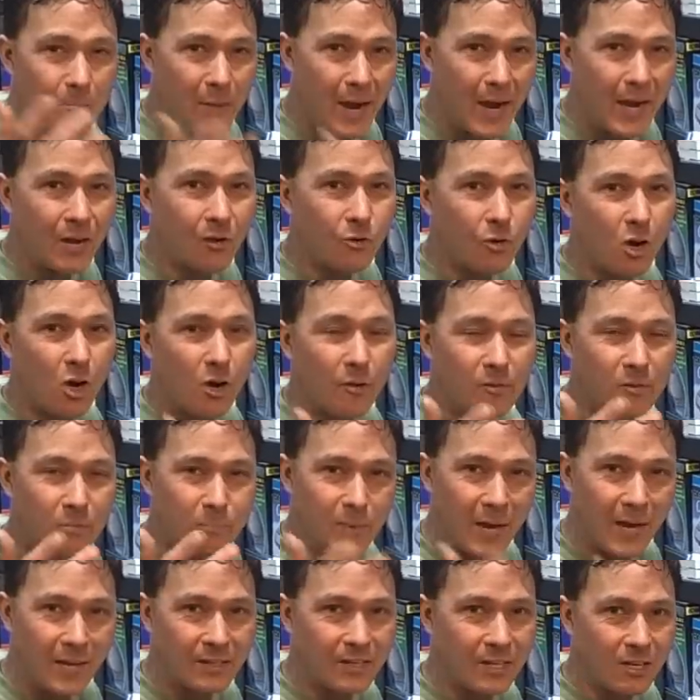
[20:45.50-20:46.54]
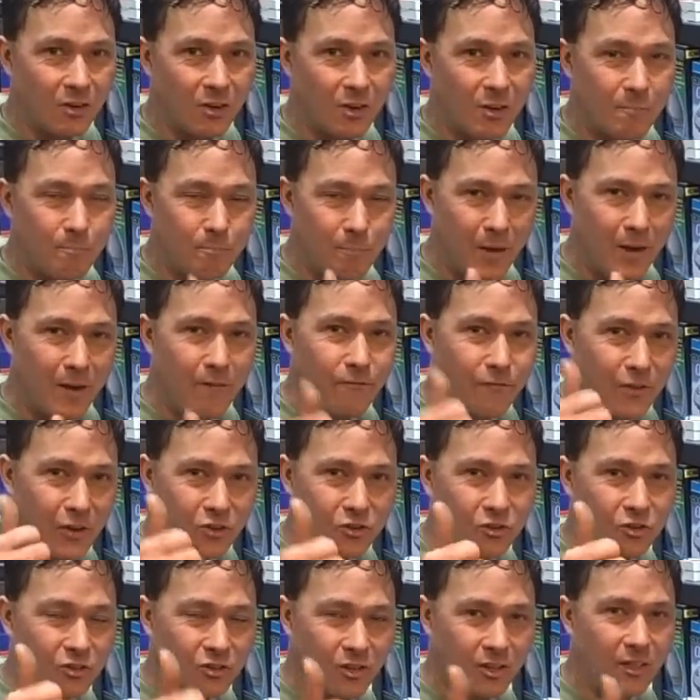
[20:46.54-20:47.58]
microbes and bacteria and
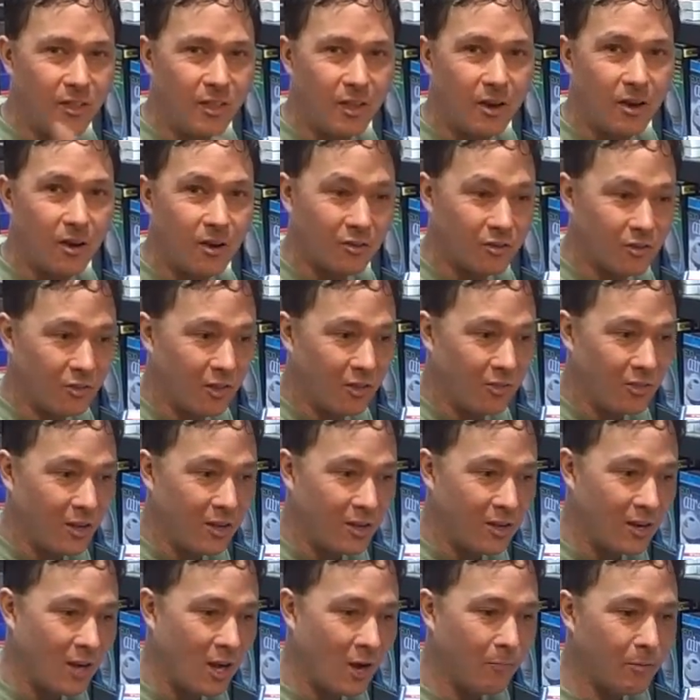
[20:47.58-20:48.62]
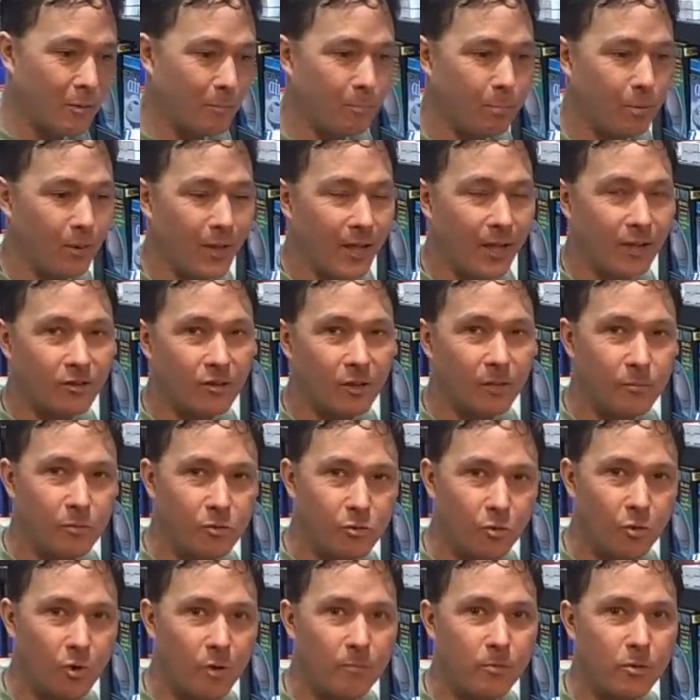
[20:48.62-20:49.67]
beneficials in there so that they can help the plants
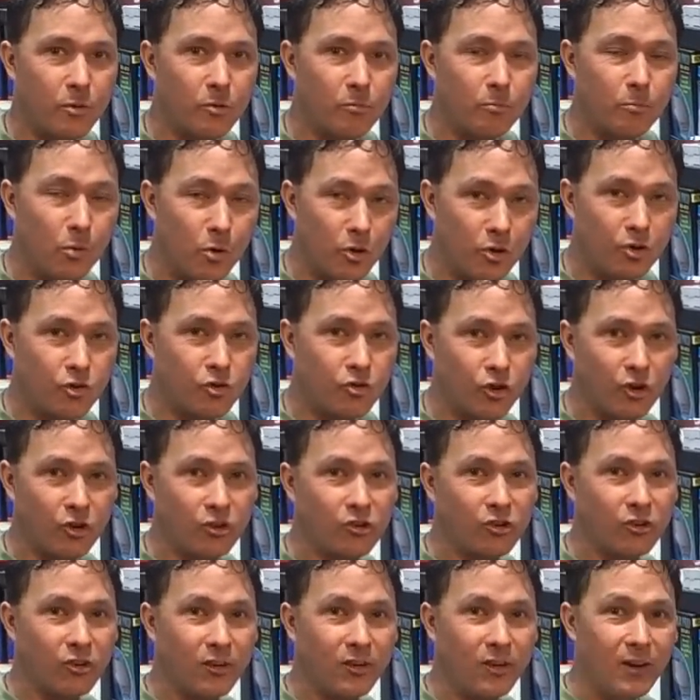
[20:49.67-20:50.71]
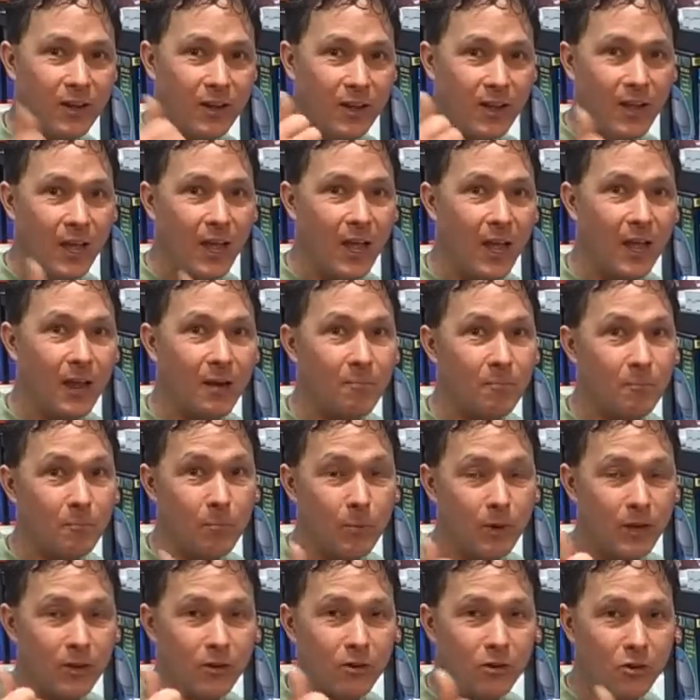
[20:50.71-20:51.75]
absorb more nutrition and
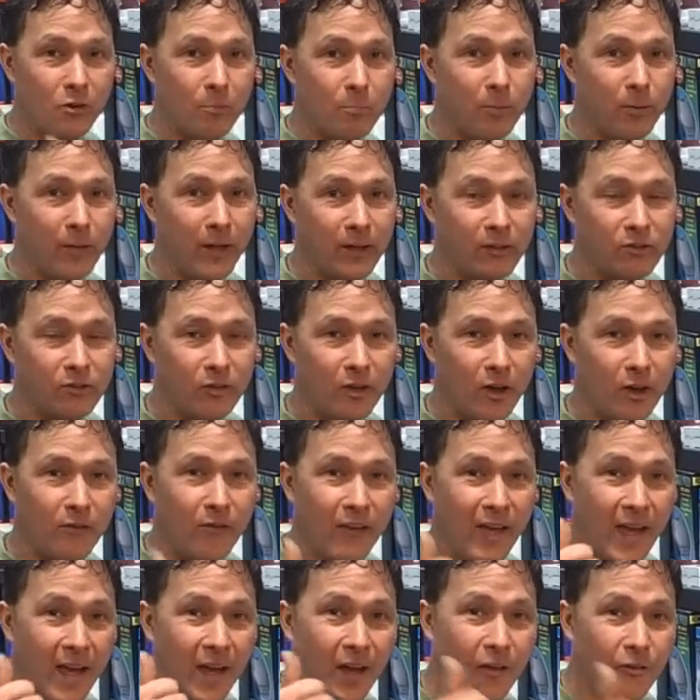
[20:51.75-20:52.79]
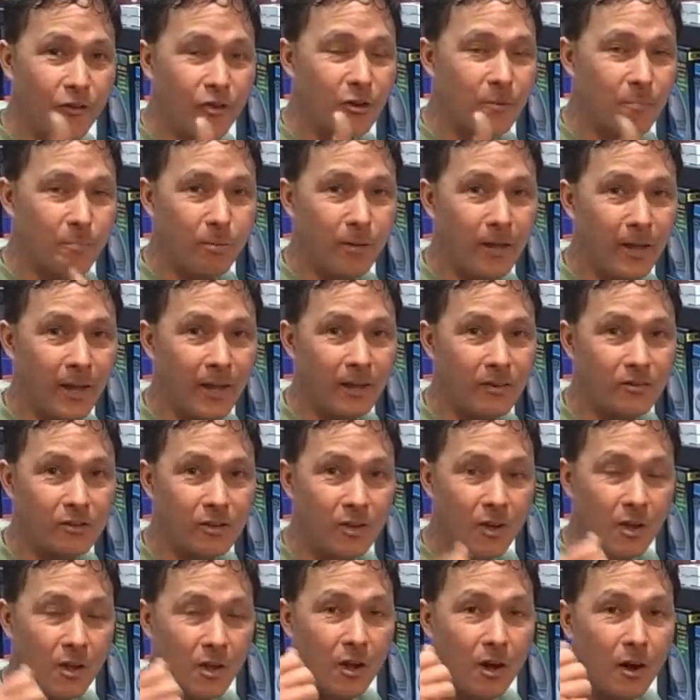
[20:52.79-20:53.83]
bring it into your plants, so you have healthier
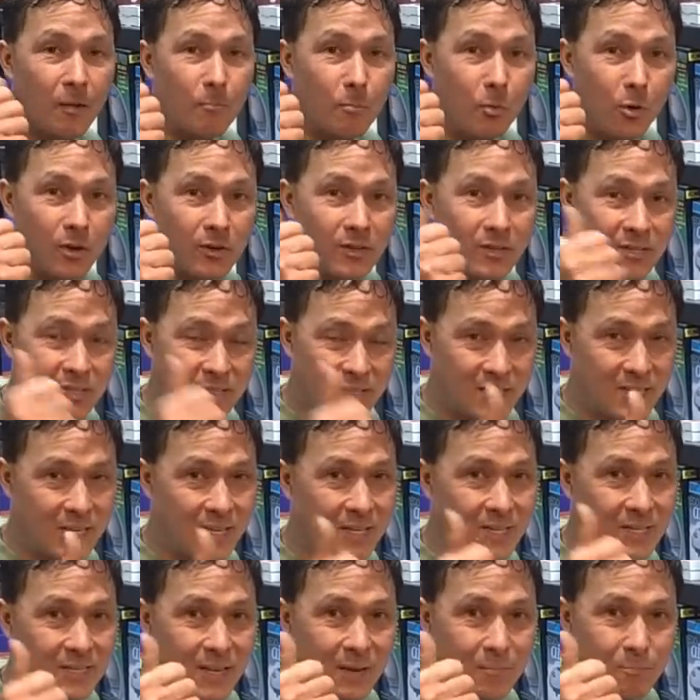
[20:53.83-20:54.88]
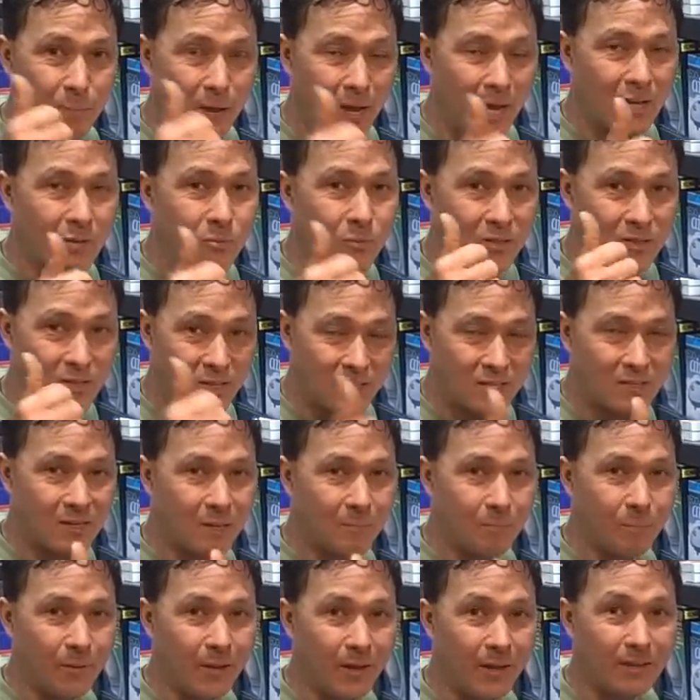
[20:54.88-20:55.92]
plants, more disease and pest
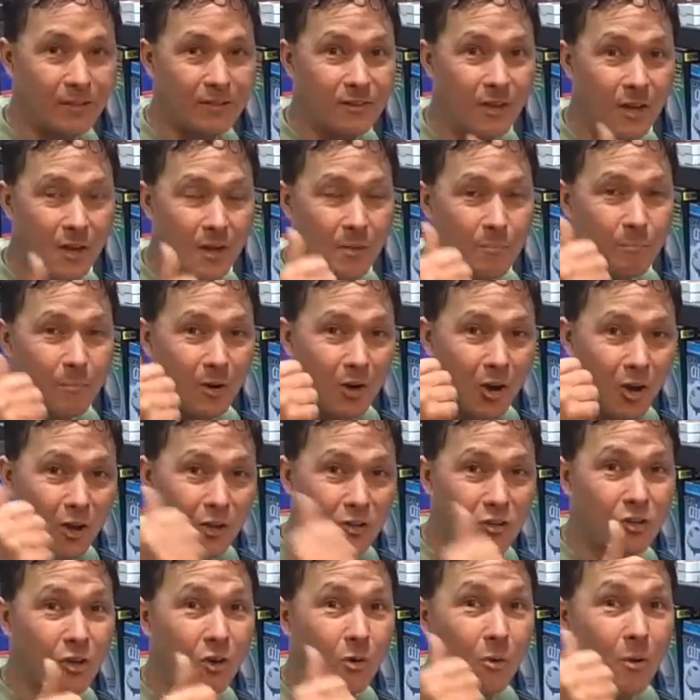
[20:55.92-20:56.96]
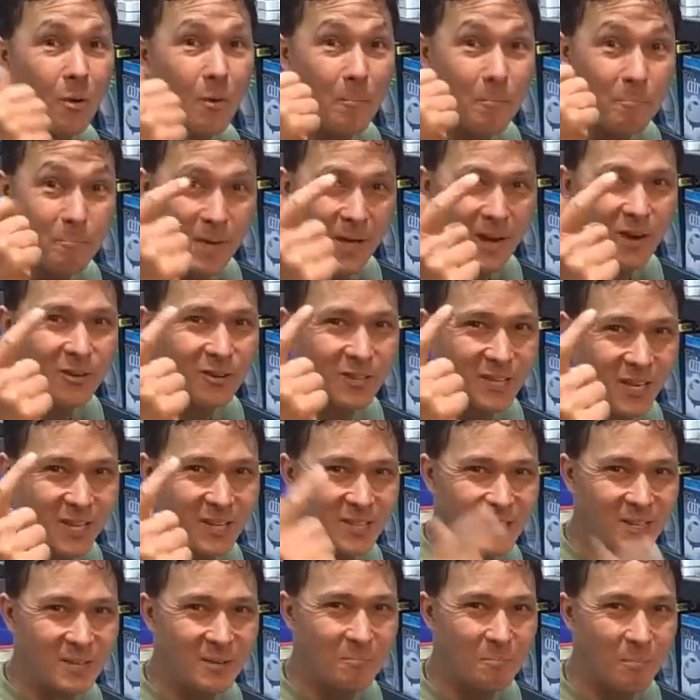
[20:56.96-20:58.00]
resistant plants, but also better
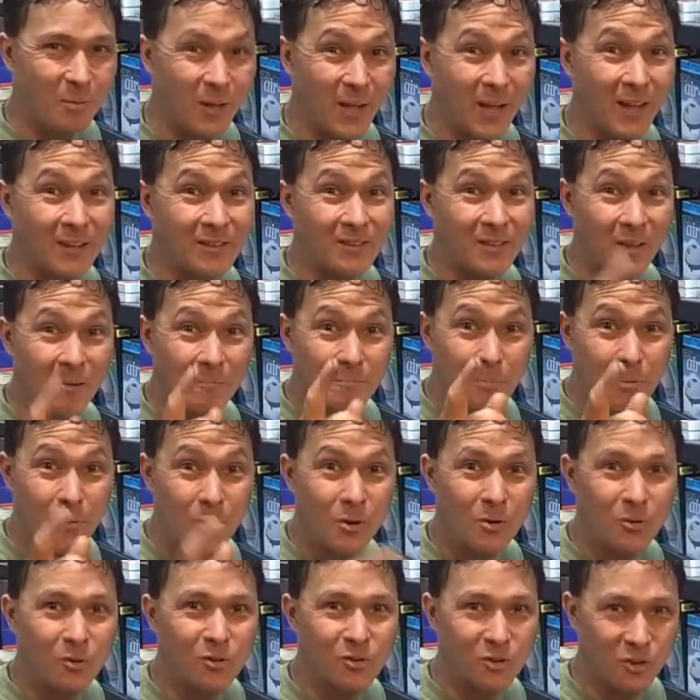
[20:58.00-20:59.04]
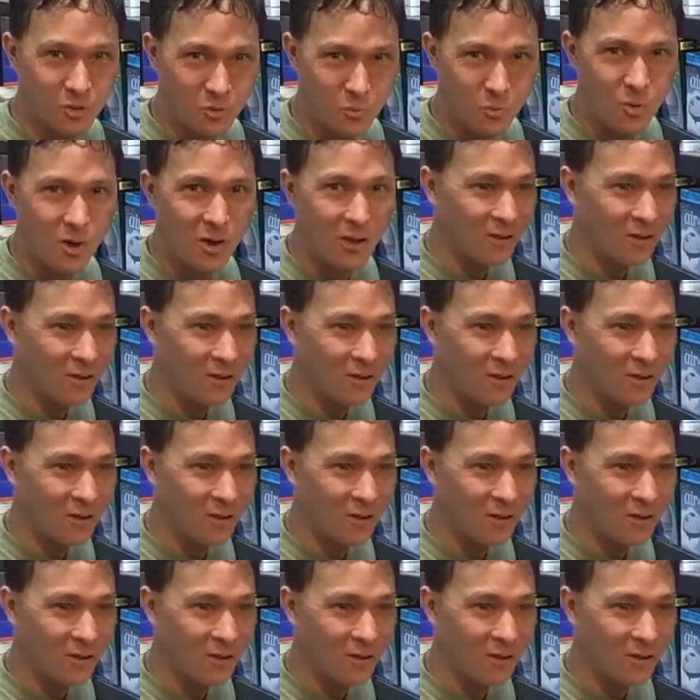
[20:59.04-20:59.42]
tasting plants and produce as